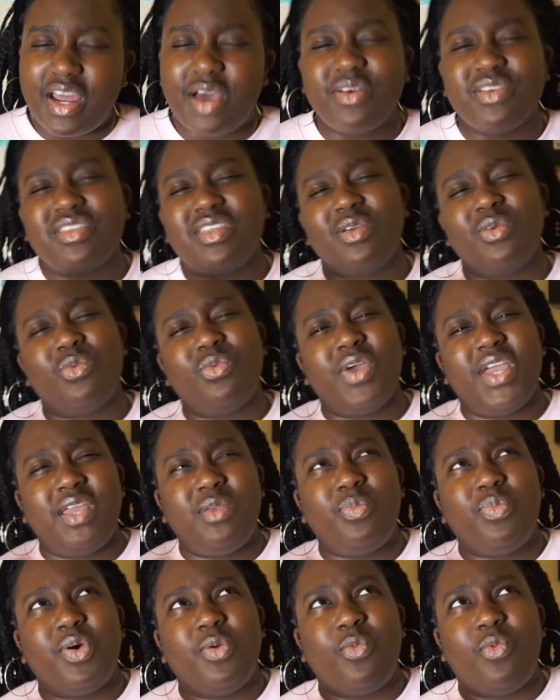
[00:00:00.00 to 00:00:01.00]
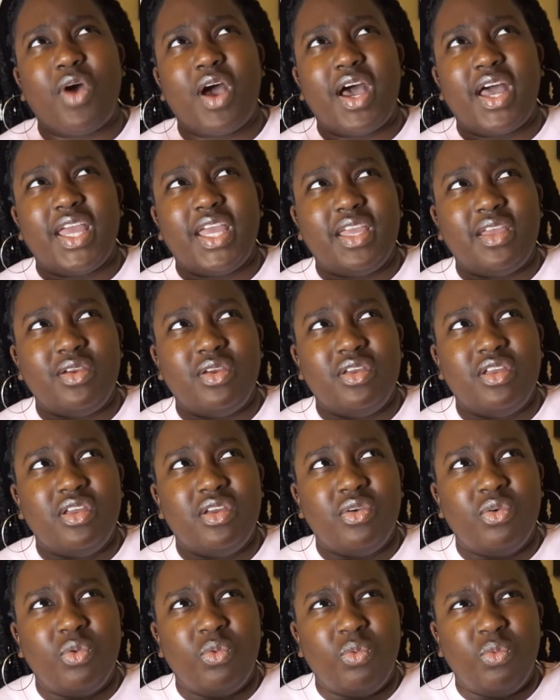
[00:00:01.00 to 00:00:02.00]
I was like, wait, but why
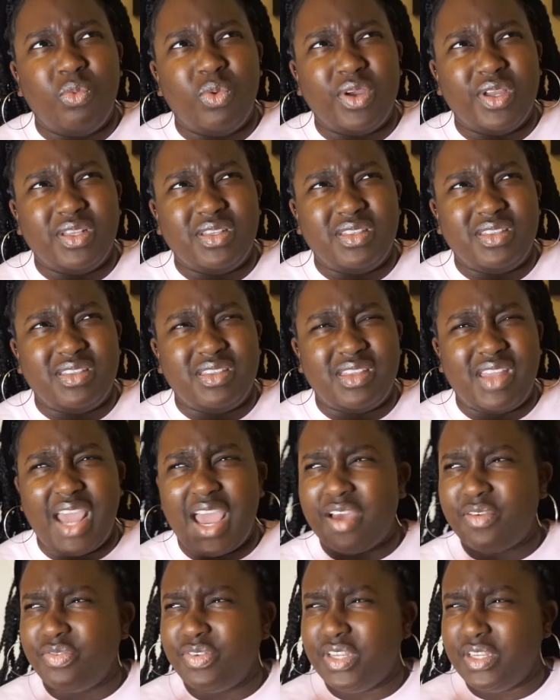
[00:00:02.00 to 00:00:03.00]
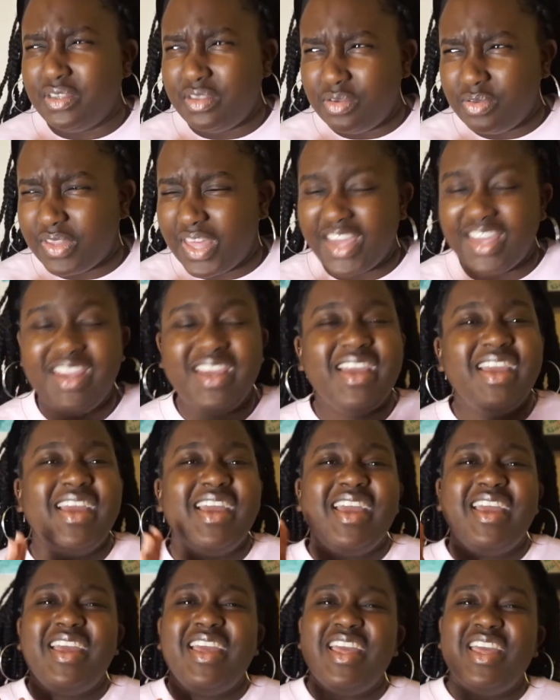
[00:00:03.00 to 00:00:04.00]
would Daphne do that?
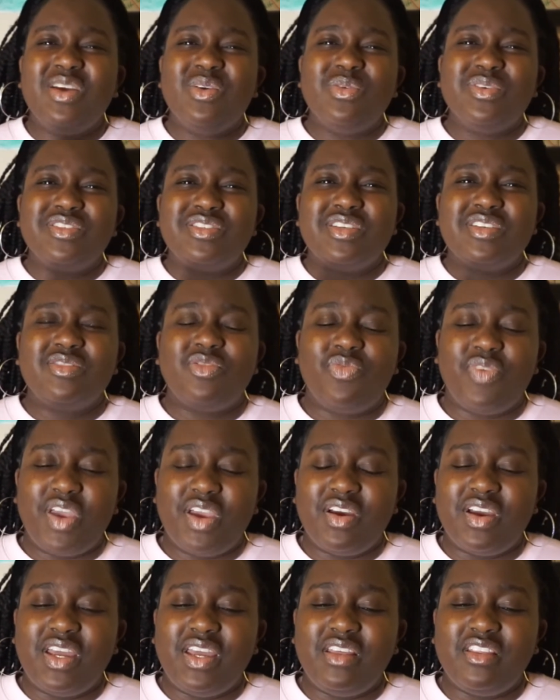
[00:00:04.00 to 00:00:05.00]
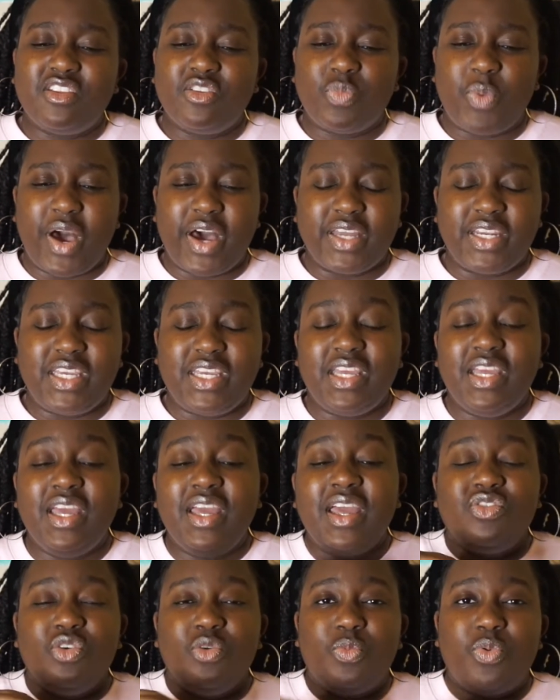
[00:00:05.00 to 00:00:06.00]
It was just very spotty
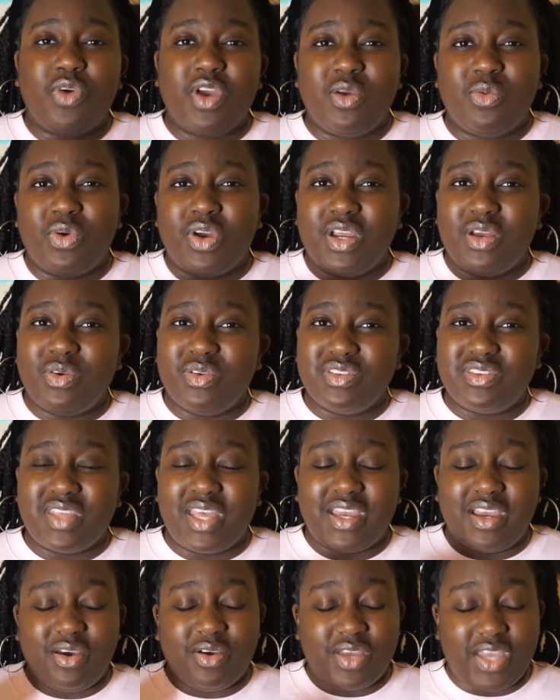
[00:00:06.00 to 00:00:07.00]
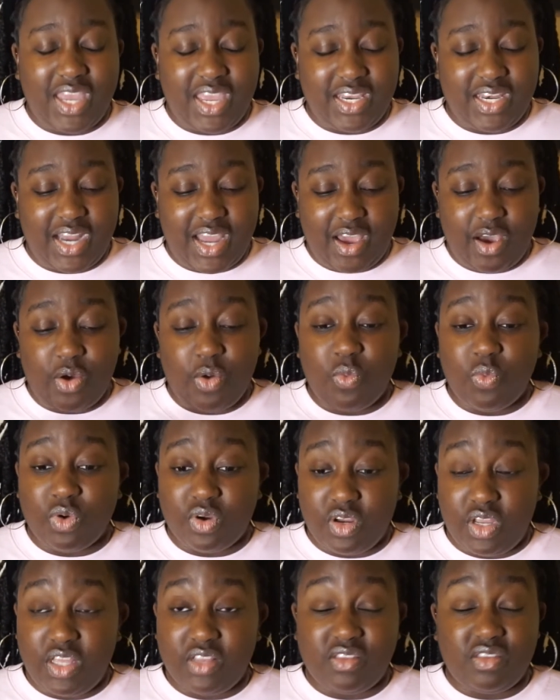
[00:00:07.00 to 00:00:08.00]
to a point where it was like, okay, now
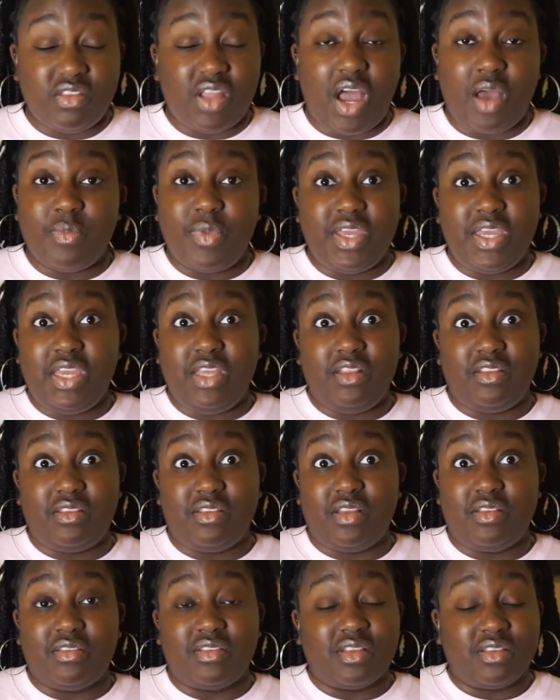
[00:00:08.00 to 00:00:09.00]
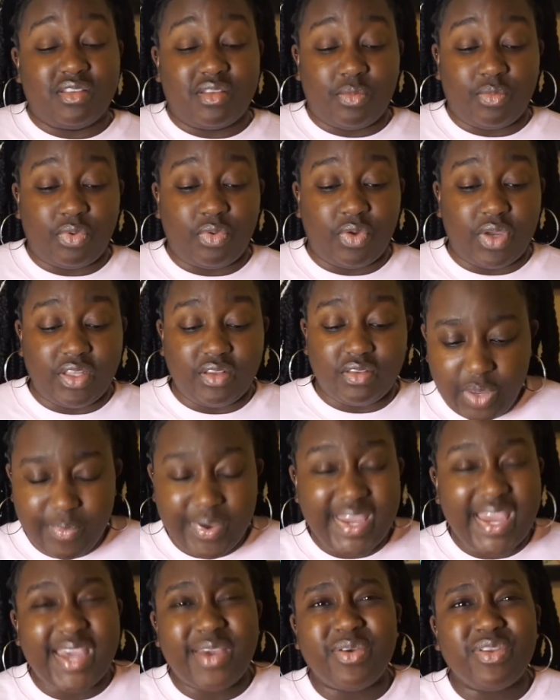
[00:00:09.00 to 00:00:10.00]
it's not making sense at some points. But
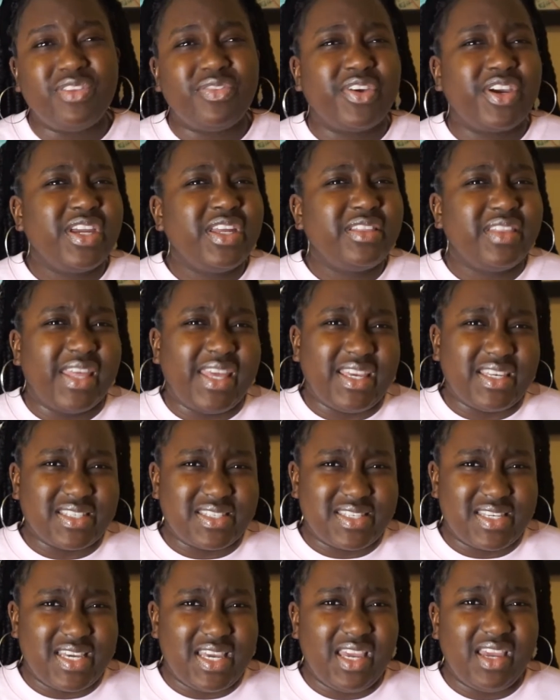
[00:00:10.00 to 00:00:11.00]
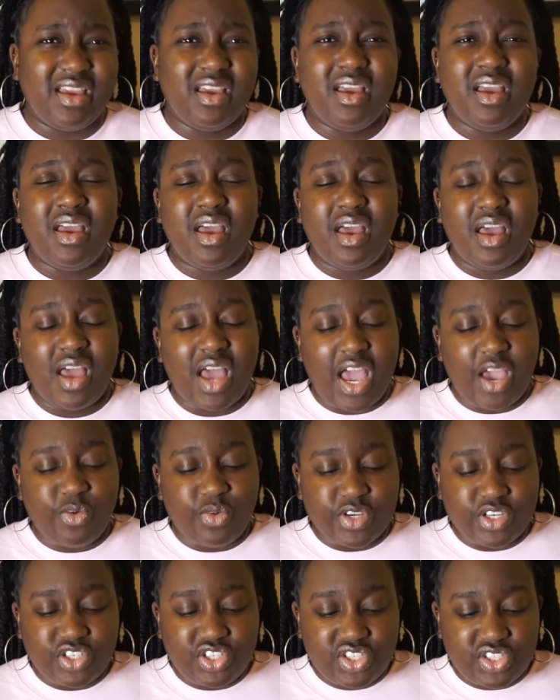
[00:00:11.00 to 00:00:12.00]
yeah, it was very lazy. I
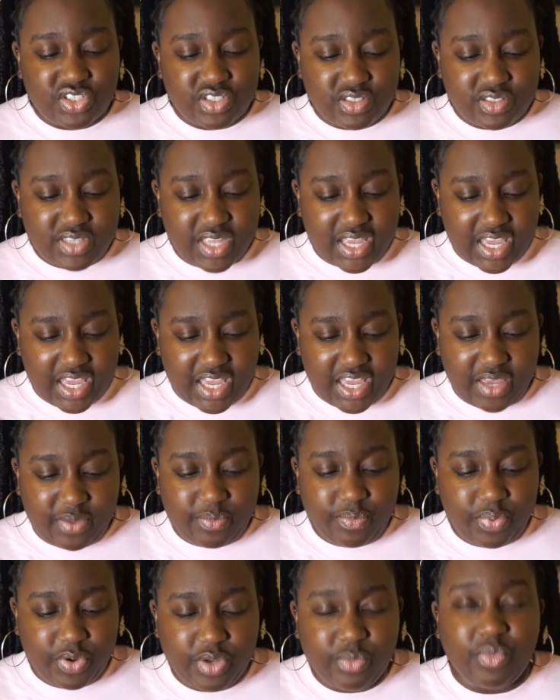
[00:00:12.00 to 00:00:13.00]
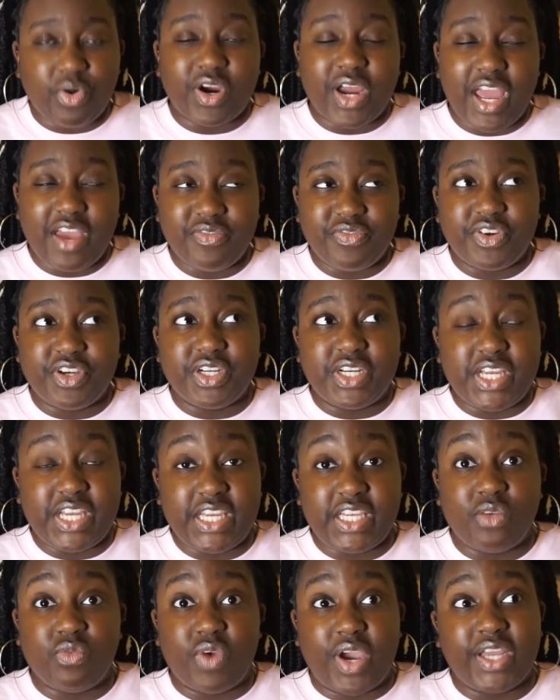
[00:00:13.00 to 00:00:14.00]
wish they put more effort
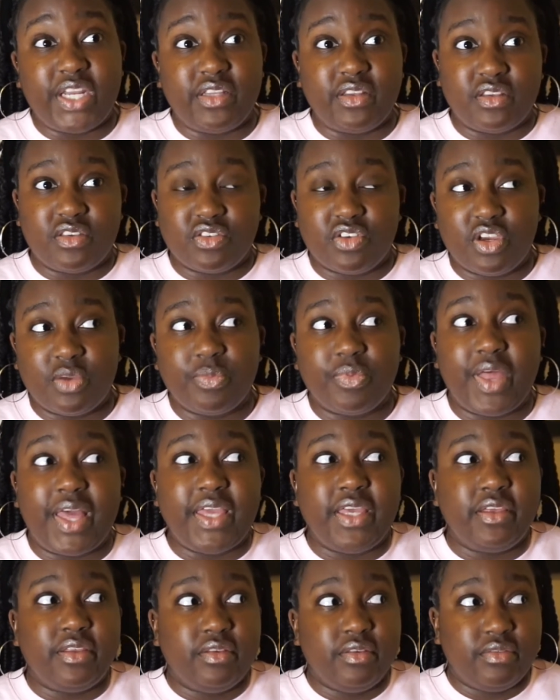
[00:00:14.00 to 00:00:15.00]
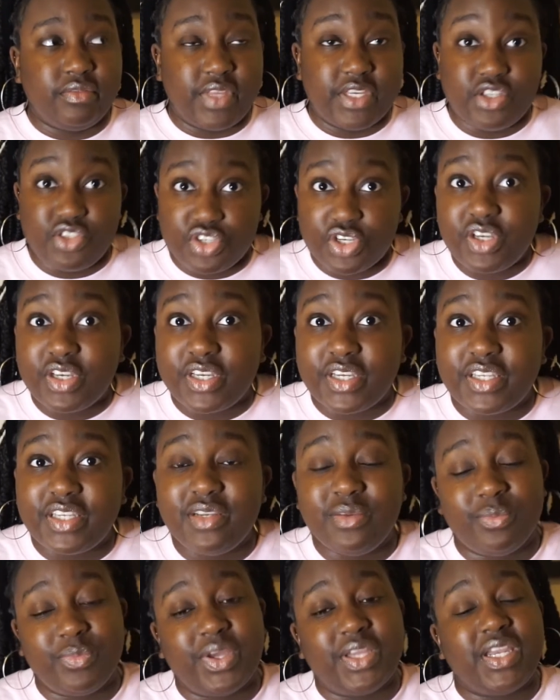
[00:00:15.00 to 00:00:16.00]
in writing the script like they should,
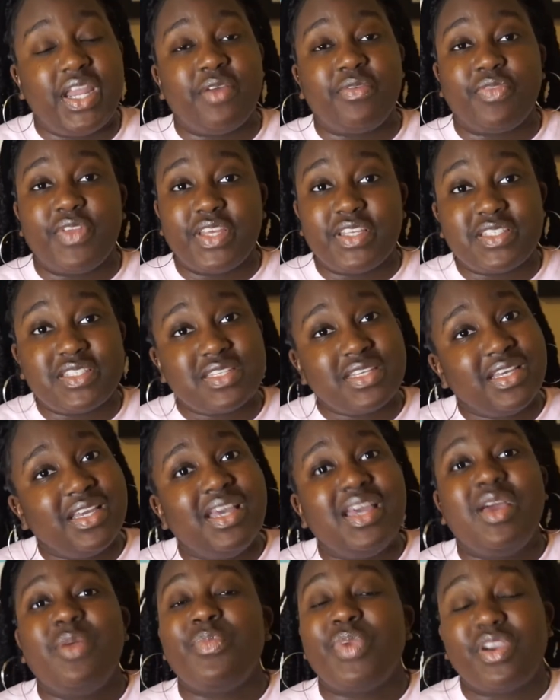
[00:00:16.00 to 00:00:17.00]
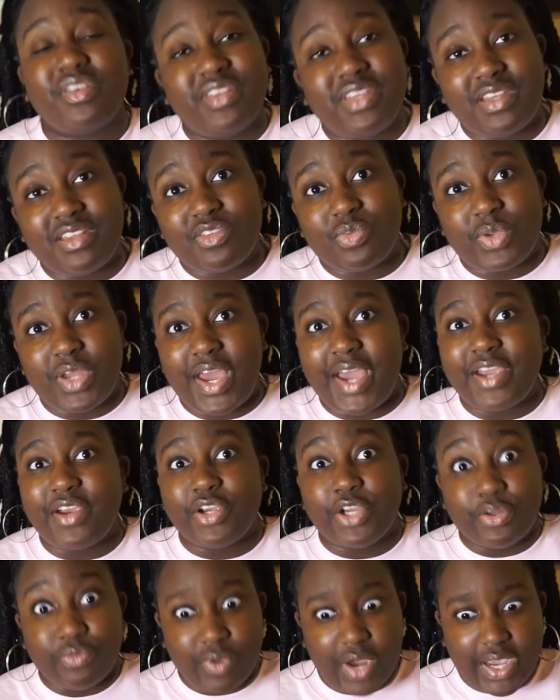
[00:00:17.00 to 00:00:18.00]
but Netflix apparently doesn't want to hire
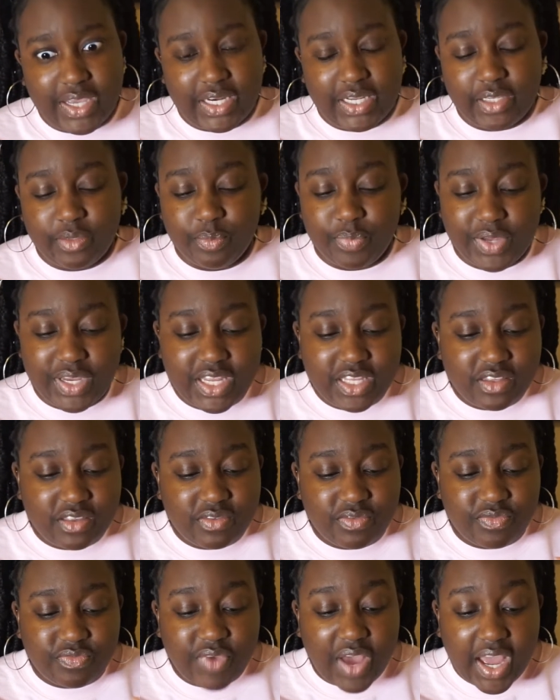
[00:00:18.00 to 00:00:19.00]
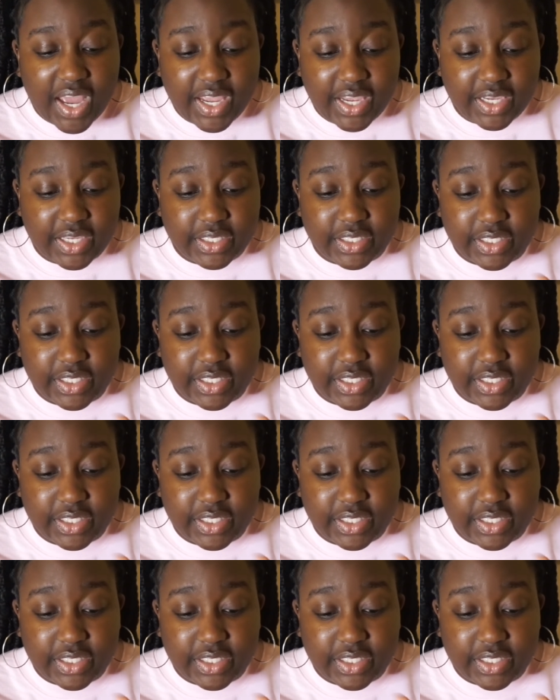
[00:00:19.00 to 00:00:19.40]
good writing. But it's fine.